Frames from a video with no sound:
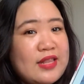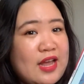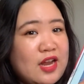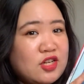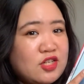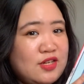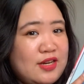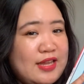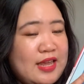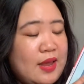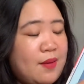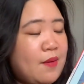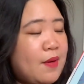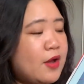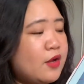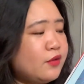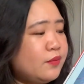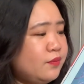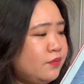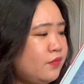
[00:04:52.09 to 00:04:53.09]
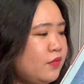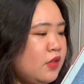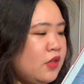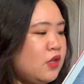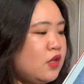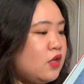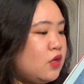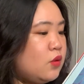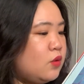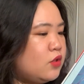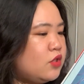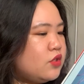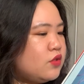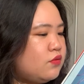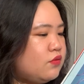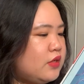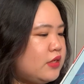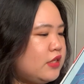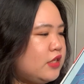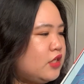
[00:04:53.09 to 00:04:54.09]
actually came out, which is
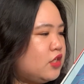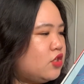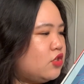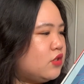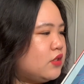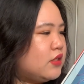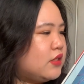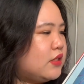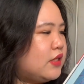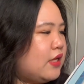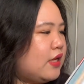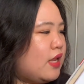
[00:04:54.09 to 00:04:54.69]
really interesting.